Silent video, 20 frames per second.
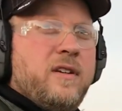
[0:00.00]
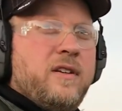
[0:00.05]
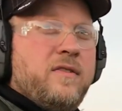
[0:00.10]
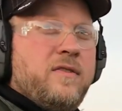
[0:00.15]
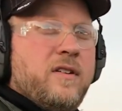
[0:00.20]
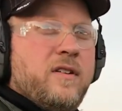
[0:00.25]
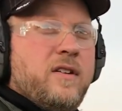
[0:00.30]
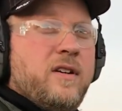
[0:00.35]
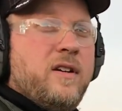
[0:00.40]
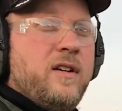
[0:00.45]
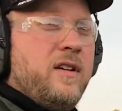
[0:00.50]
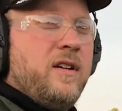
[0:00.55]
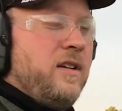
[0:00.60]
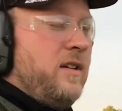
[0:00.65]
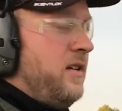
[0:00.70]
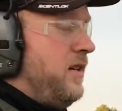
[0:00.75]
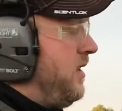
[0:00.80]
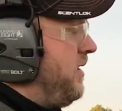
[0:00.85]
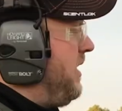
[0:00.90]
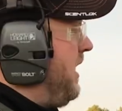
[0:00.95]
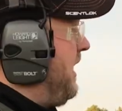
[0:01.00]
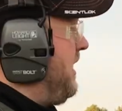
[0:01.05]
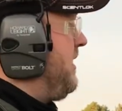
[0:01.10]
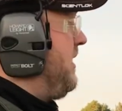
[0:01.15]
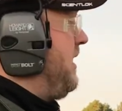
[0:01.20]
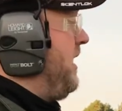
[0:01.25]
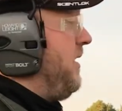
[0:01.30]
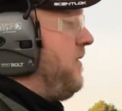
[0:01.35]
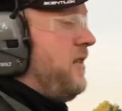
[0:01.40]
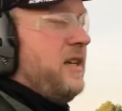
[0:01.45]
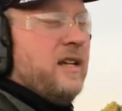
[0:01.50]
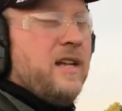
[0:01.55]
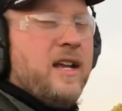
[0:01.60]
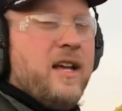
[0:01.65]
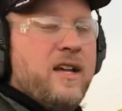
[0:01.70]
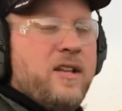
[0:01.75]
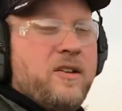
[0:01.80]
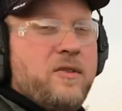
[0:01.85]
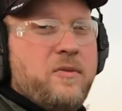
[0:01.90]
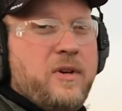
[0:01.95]
for Thanksgiving and
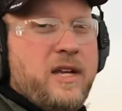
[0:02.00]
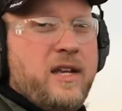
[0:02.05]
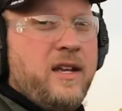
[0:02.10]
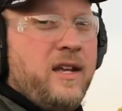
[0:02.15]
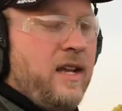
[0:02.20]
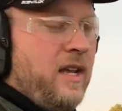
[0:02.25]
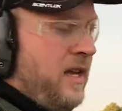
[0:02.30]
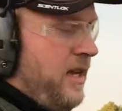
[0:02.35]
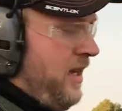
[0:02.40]
Halloween.